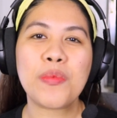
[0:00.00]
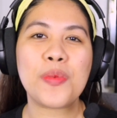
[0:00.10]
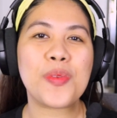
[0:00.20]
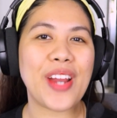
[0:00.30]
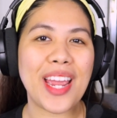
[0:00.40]

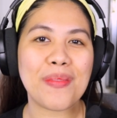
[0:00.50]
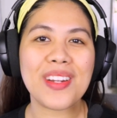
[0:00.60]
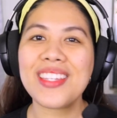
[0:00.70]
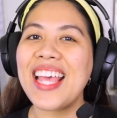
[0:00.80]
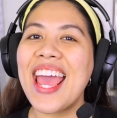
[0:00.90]

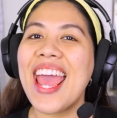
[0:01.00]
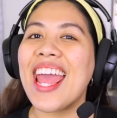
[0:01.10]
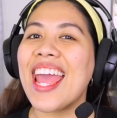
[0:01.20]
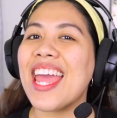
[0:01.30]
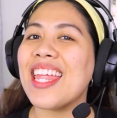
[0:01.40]
subscribers.
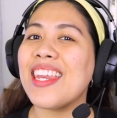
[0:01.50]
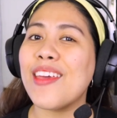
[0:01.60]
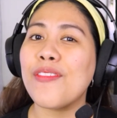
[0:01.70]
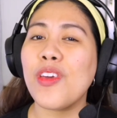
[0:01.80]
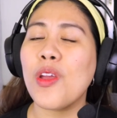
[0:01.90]
And
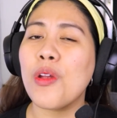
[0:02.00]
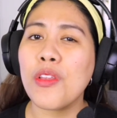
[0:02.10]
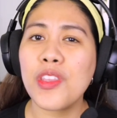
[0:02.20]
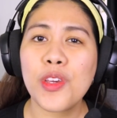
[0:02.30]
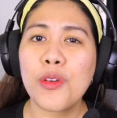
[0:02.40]
if you're
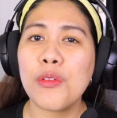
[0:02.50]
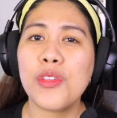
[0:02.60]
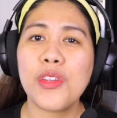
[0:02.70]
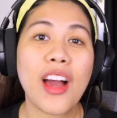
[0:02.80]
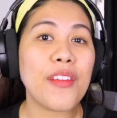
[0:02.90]
new,
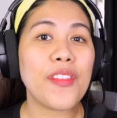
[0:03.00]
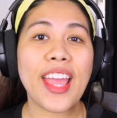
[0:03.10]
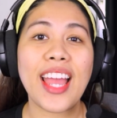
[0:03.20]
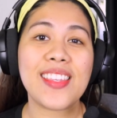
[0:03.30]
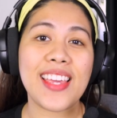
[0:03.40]
do not
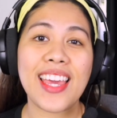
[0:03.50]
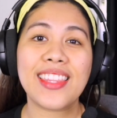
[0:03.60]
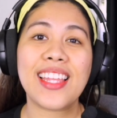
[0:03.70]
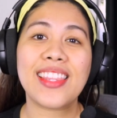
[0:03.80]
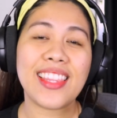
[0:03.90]
forget to
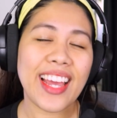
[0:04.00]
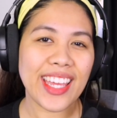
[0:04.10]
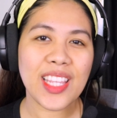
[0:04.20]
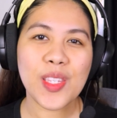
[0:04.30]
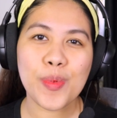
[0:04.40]
hit that
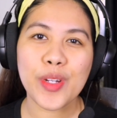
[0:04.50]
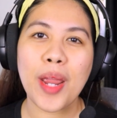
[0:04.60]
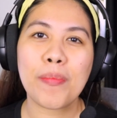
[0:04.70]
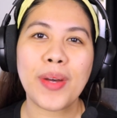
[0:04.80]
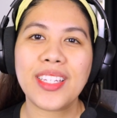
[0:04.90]
like and
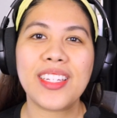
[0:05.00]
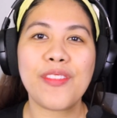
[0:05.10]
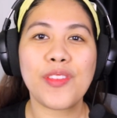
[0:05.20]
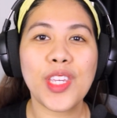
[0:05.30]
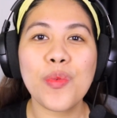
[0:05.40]
subscribe button
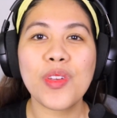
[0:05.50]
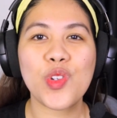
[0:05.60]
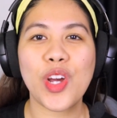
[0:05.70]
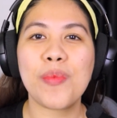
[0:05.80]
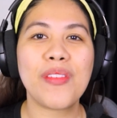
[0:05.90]
if you
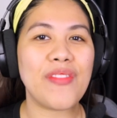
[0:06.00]
enjoy my